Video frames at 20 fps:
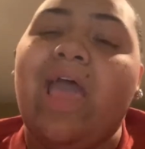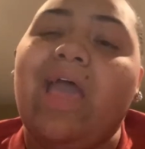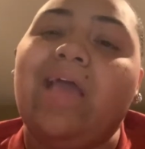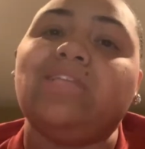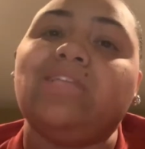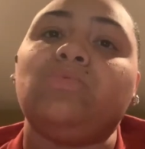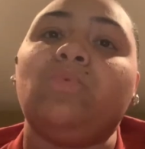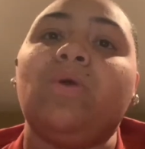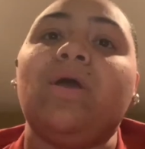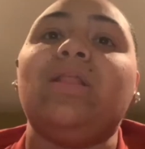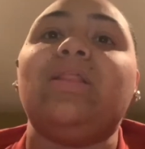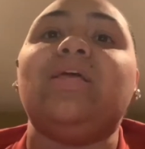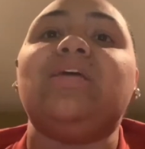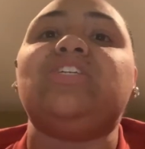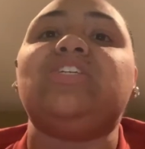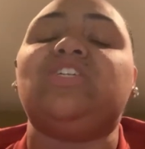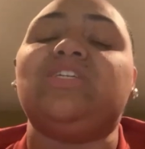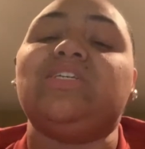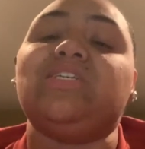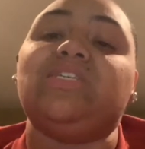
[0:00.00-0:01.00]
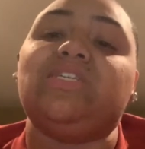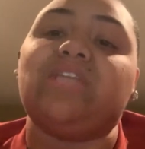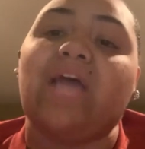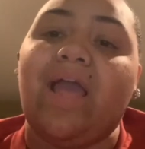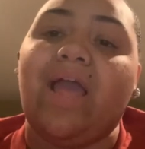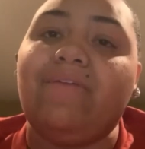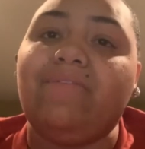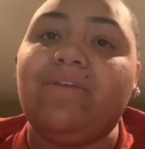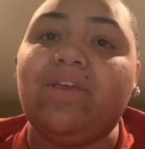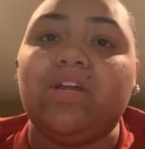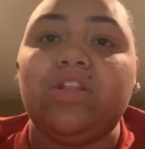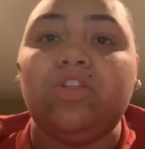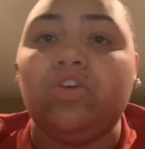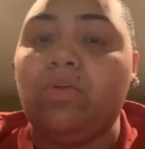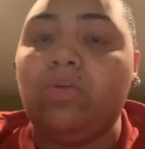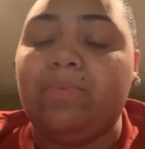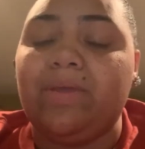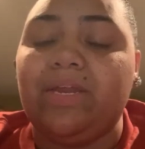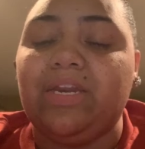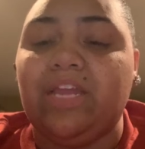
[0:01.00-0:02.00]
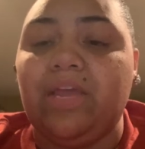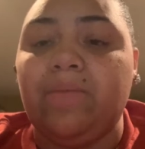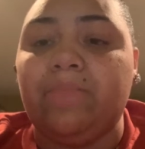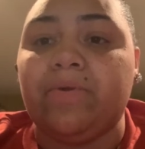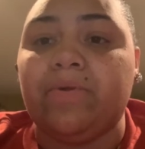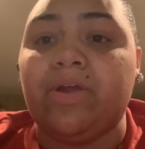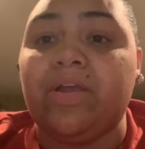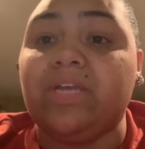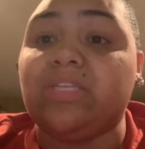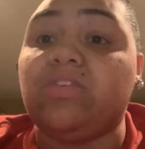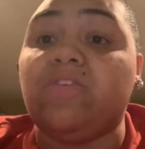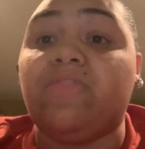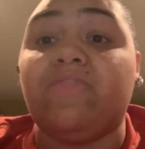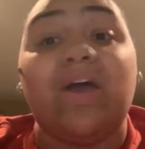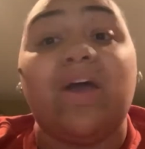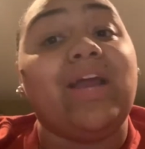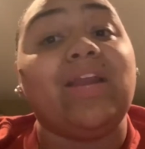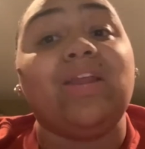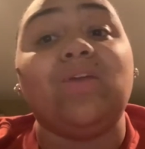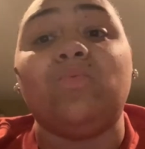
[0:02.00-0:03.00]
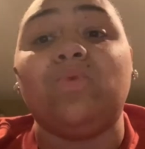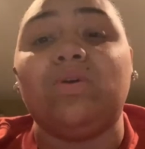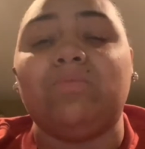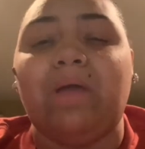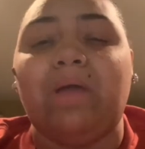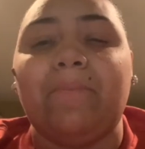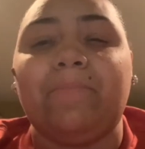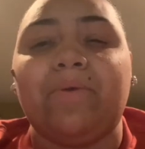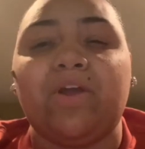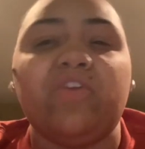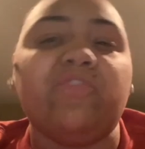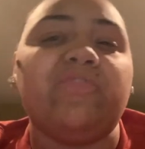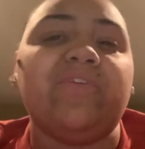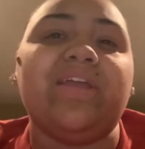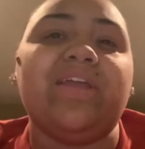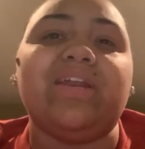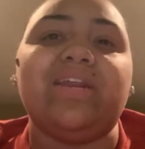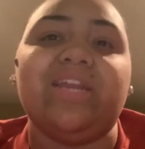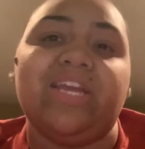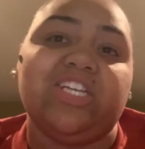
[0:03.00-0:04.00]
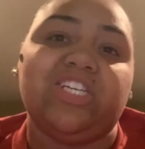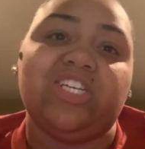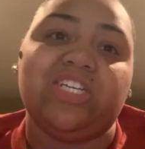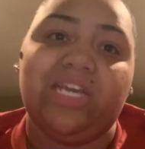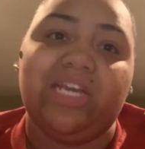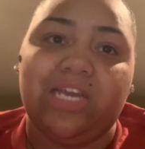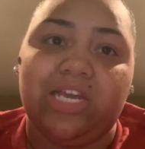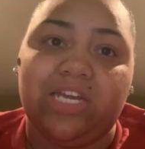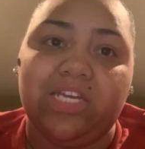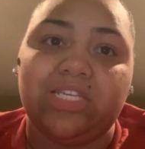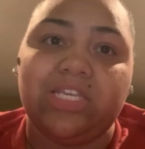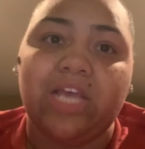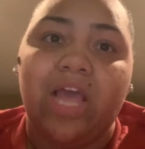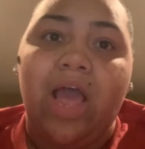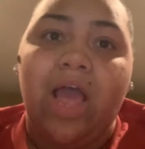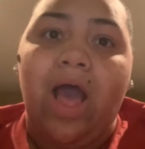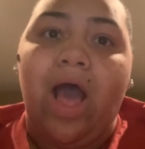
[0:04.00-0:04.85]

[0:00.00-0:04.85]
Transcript: as well as just diving a little bit deeper into finding what my perfect niche is.